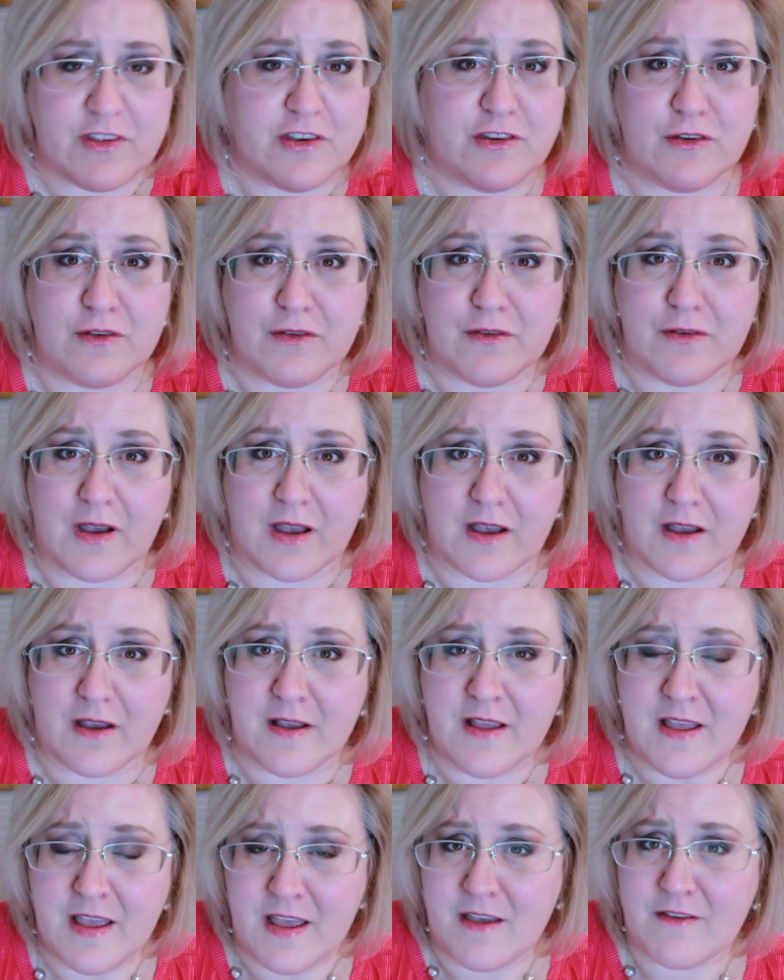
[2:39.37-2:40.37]
They do
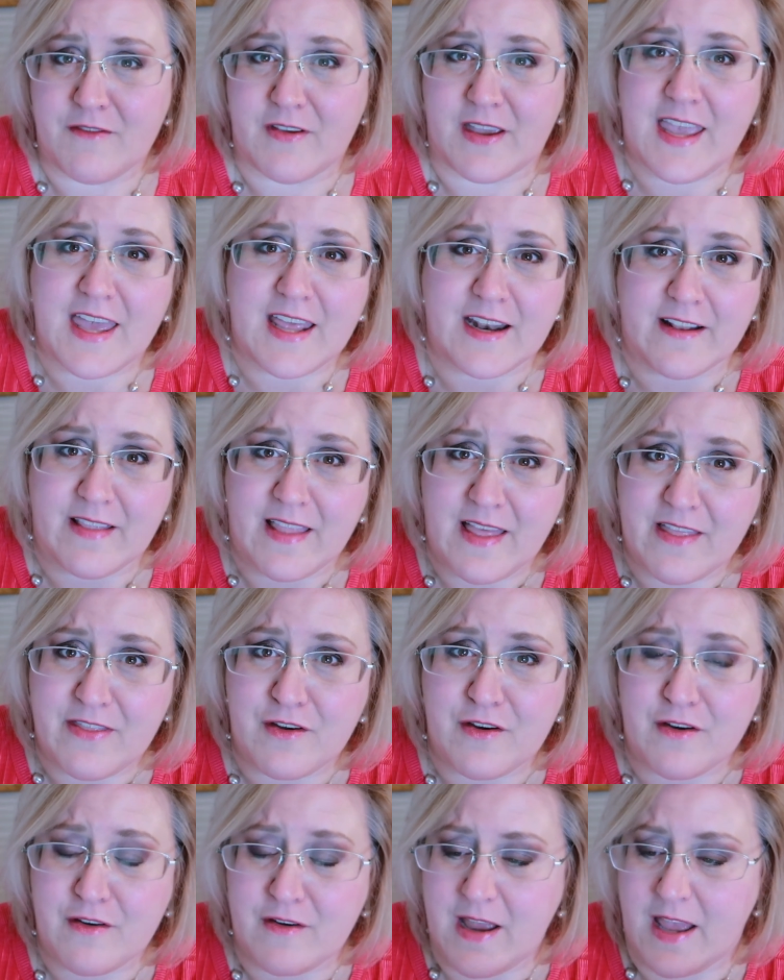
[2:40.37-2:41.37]
uh, the Vachetta
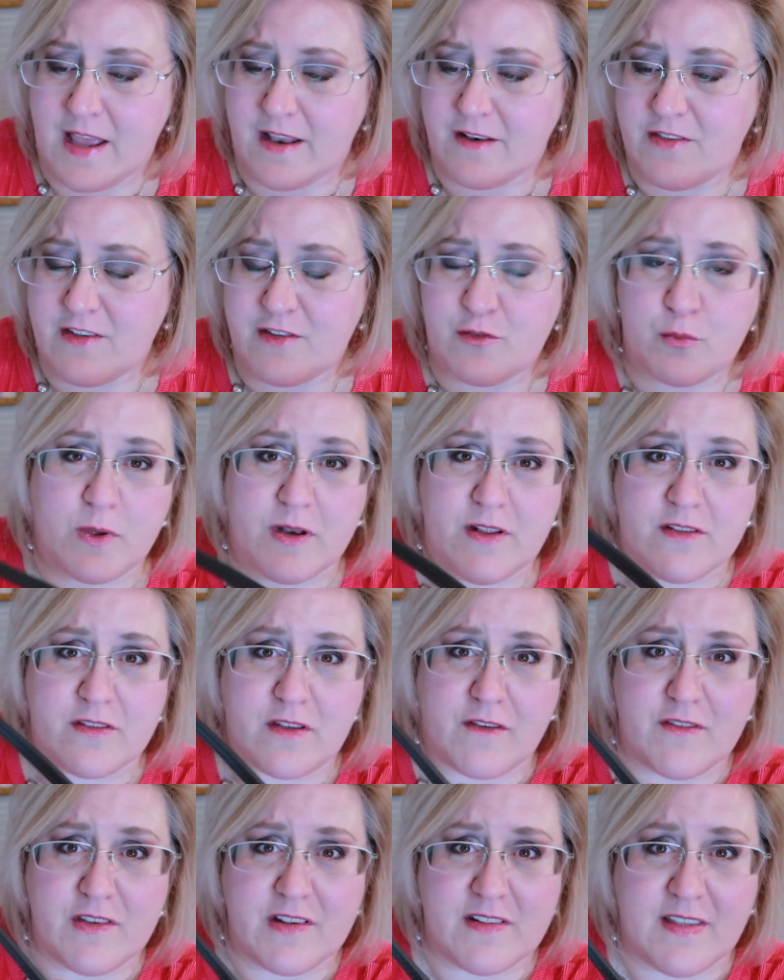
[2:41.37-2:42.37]
leather, and this one is
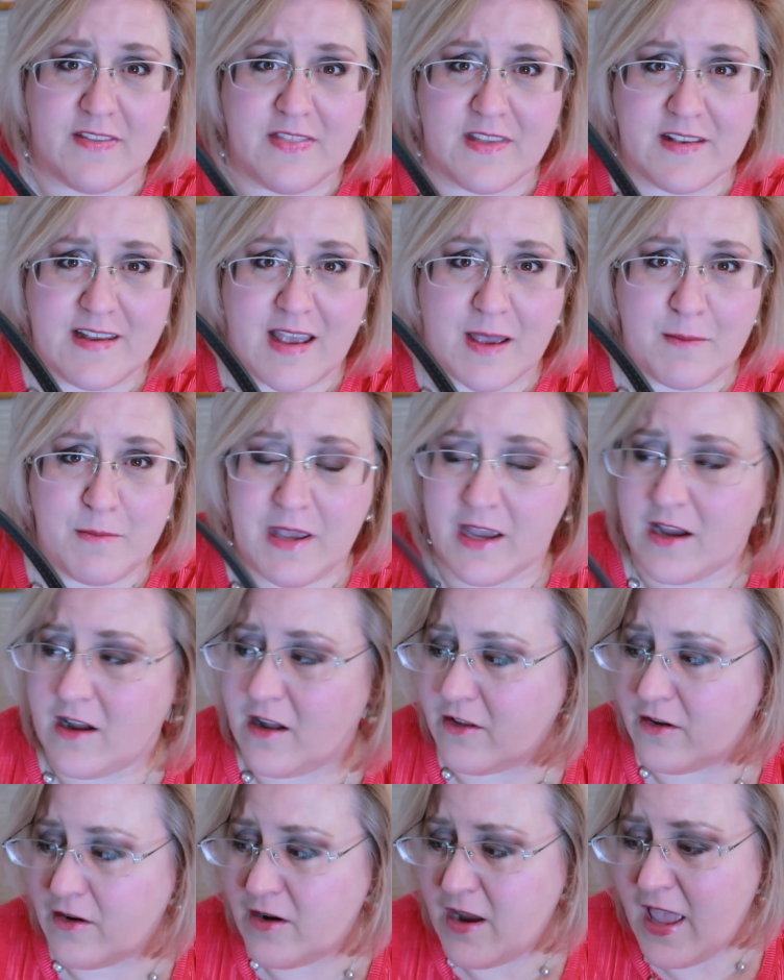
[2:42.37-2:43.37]
obviously in the Damier
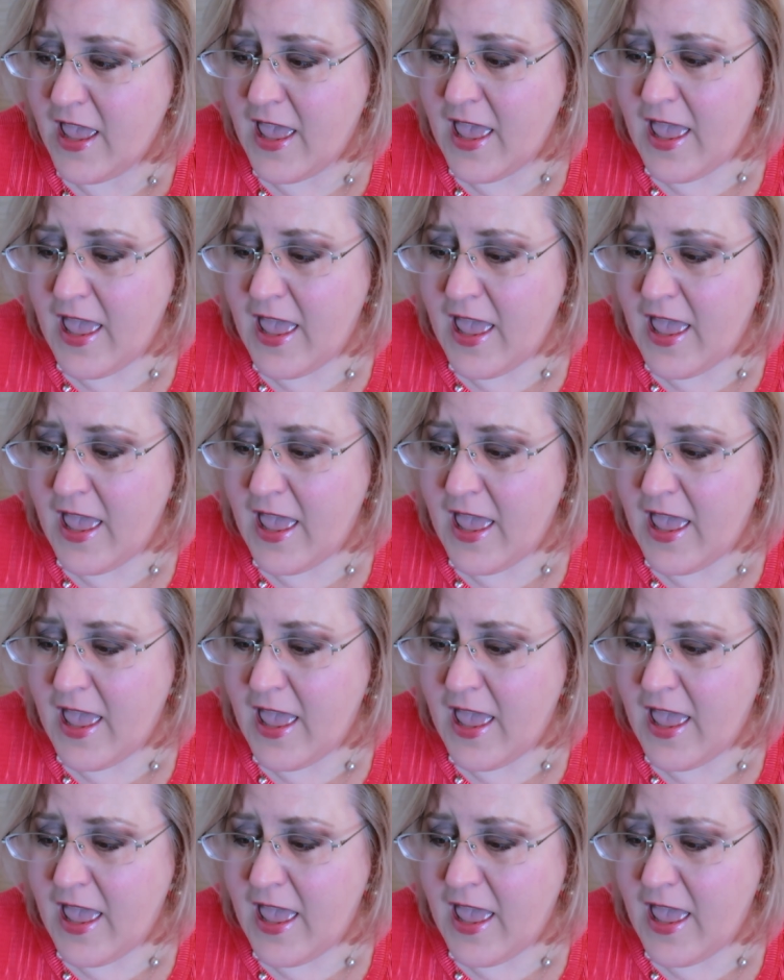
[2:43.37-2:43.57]
color.